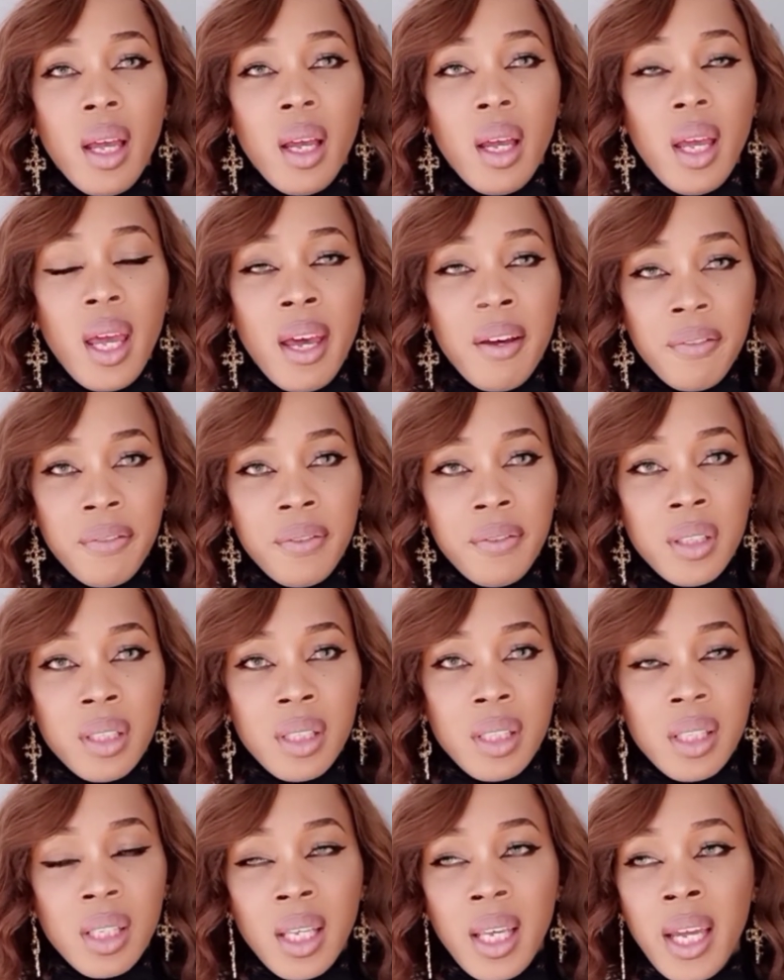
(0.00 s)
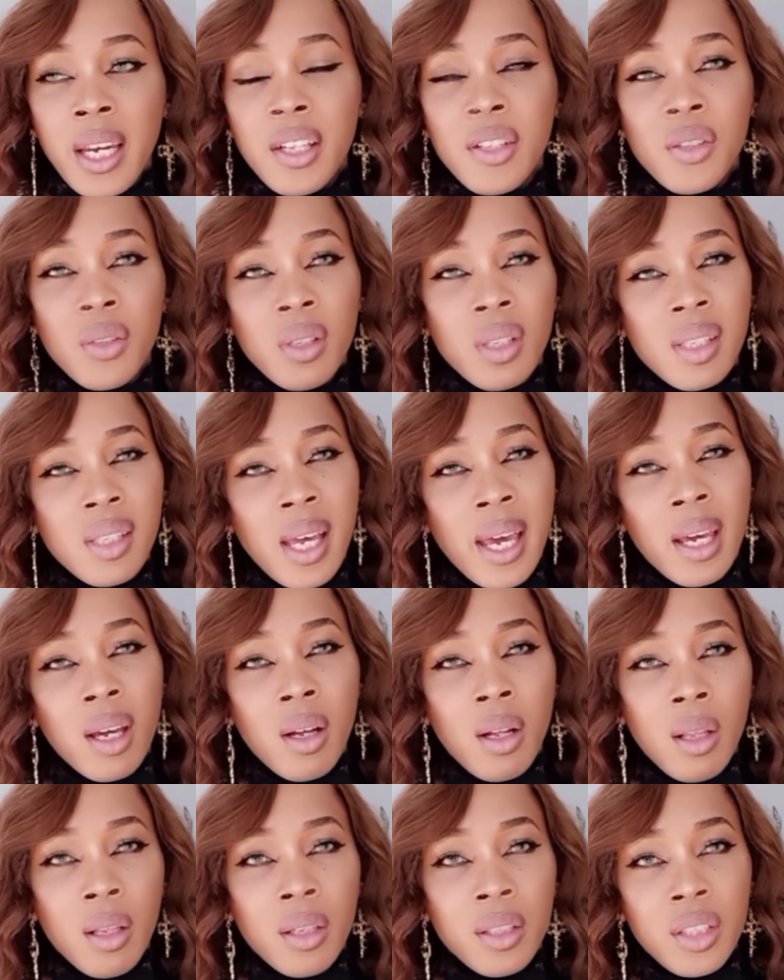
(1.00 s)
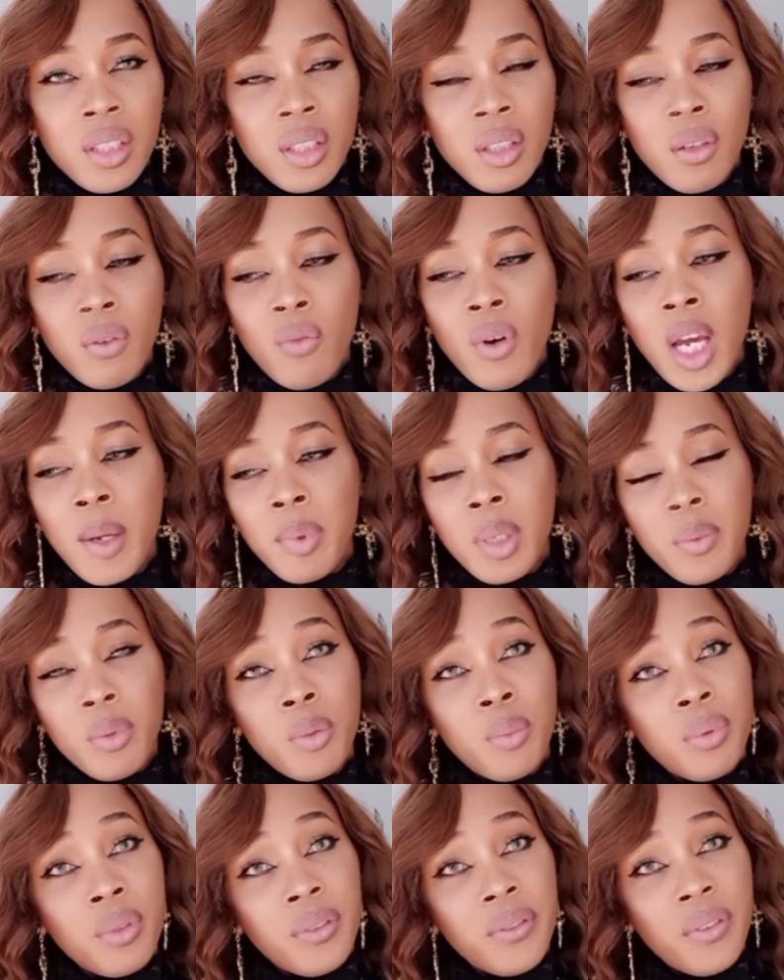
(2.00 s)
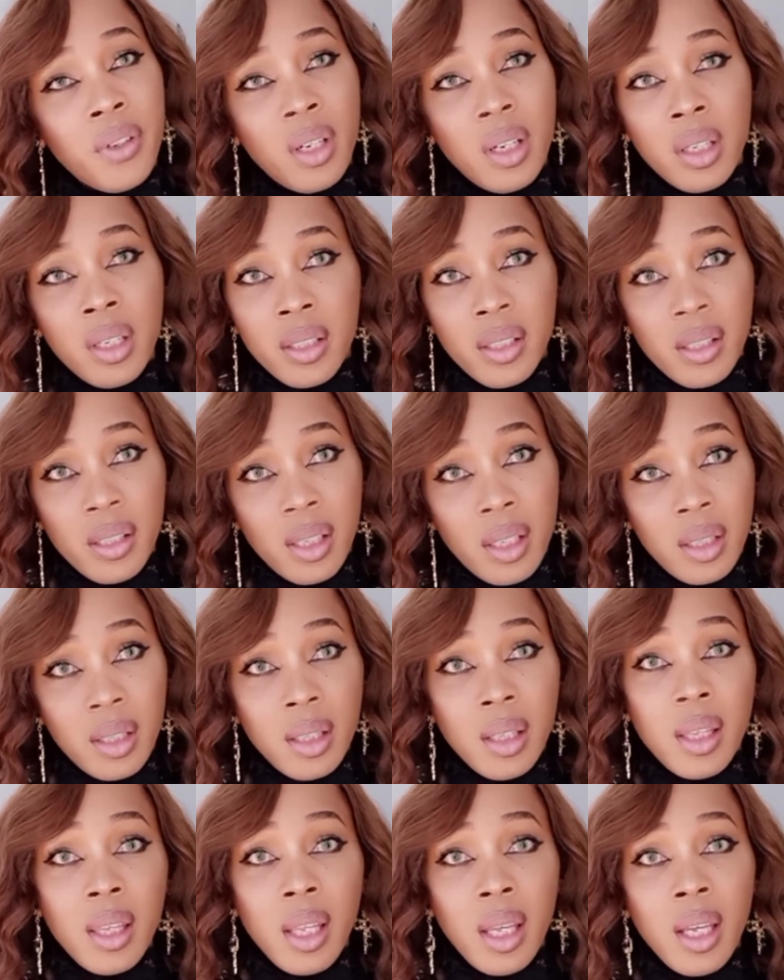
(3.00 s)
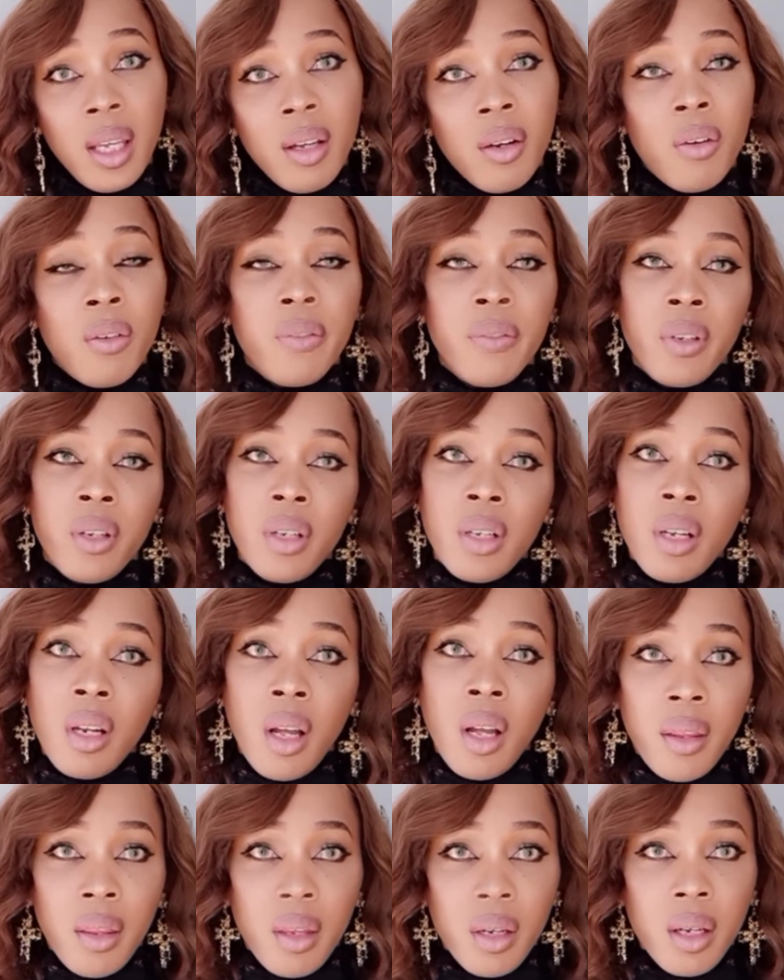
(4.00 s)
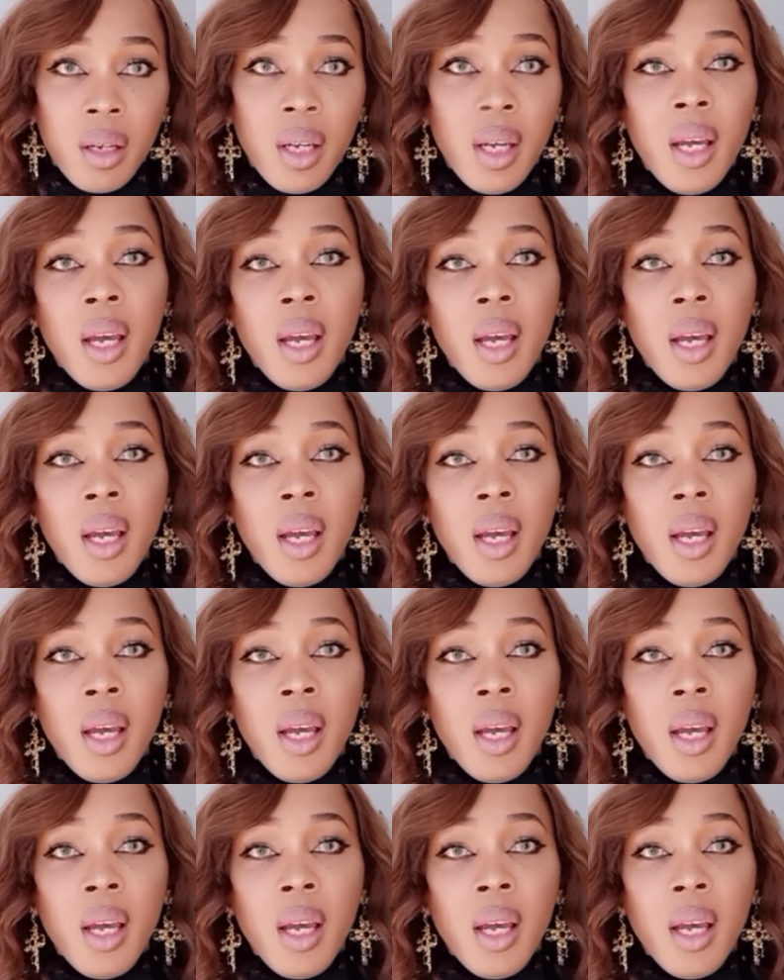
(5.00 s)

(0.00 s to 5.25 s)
effort to get into the psychology of why people prefer a certain thing over another.